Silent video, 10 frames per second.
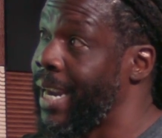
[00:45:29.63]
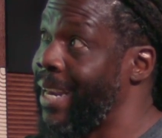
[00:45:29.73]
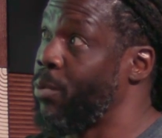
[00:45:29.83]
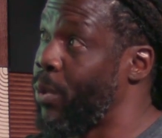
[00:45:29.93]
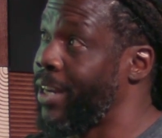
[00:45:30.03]

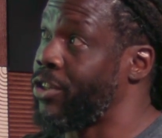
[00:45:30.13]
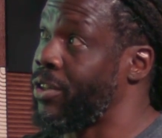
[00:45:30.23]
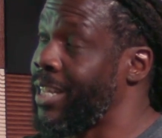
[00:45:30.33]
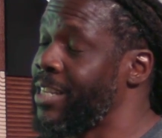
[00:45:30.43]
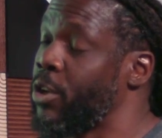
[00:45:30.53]
in which
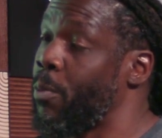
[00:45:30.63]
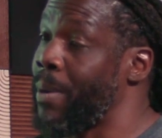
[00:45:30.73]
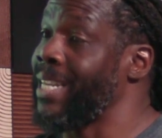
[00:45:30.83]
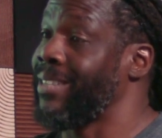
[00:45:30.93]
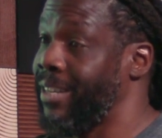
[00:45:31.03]
these
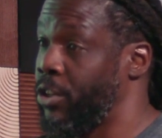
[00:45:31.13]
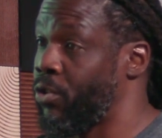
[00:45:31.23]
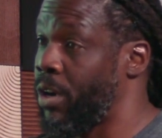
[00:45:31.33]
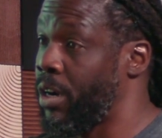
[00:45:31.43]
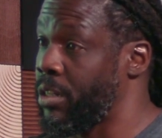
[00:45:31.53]
obesity
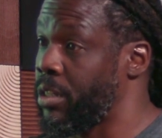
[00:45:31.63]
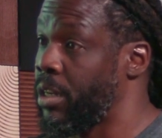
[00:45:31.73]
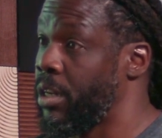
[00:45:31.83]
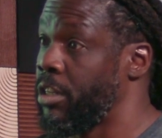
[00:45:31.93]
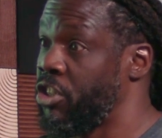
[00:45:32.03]
drugs
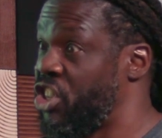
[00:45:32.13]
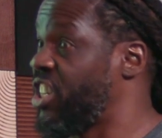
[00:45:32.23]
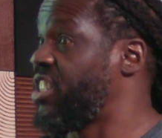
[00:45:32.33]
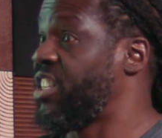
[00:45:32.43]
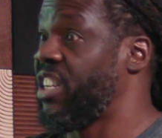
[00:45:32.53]

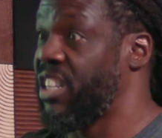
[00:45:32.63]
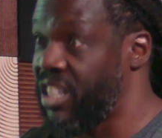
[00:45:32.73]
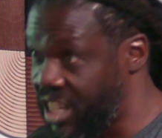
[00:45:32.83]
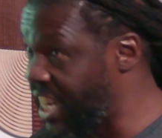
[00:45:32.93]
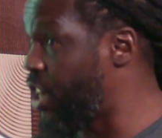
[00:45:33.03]
just
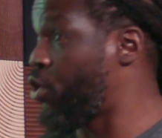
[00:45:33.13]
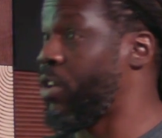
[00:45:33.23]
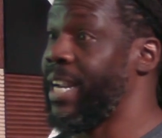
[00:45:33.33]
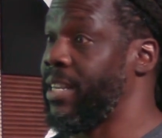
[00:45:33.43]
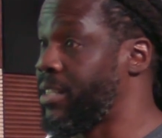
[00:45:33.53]

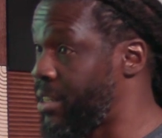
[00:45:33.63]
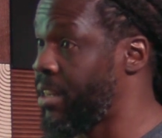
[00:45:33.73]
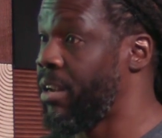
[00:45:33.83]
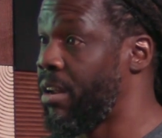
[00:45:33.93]
decrease